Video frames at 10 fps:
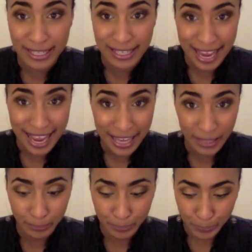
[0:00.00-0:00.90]

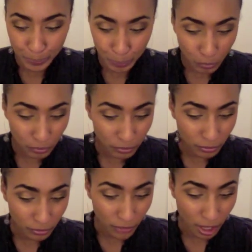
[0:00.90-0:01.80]
day.
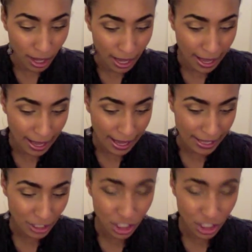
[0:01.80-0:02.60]
And she